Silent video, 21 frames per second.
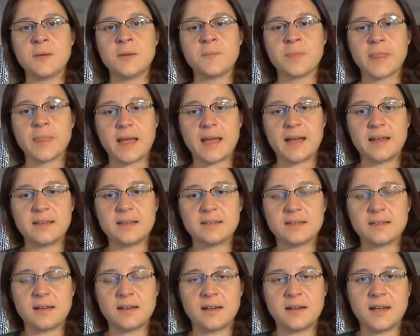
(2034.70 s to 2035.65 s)
And
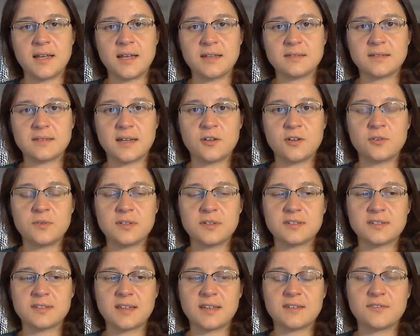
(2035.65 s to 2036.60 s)
I always
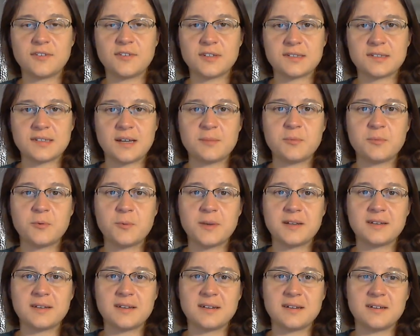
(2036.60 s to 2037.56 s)
think, for example, when
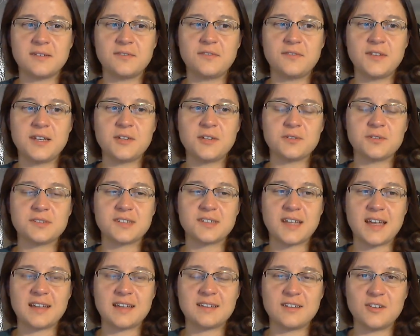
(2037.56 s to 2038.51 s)
videos
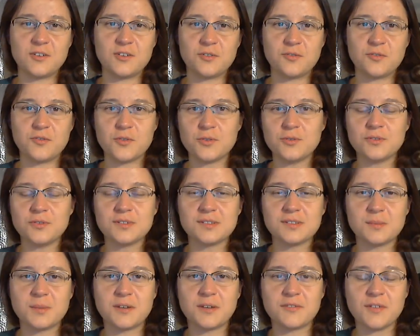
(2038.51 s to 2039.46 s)
get views
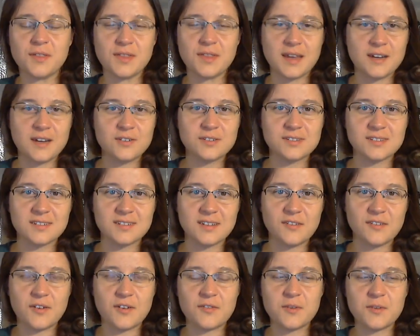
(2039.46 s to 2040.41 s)
above 1,000, if
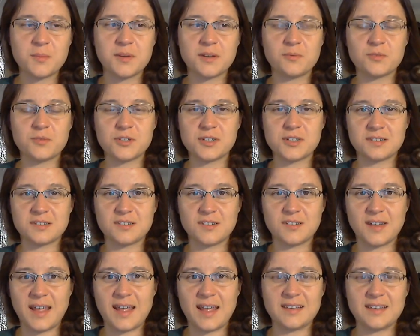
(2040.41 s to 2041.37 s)
everybody would just
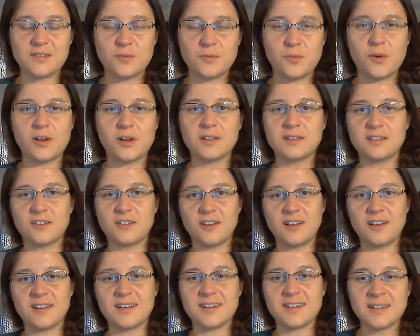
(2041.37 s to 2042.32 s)
donate
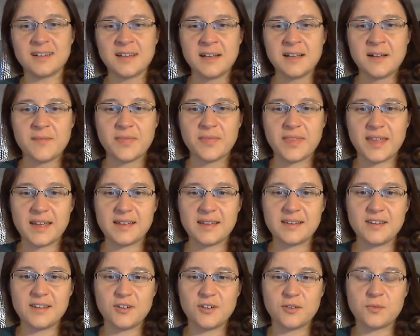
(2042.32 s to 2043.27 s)
$1, then
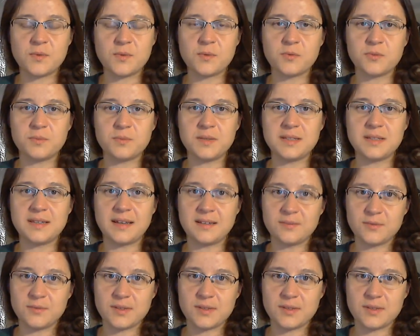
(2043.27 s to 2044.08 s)
we would be done with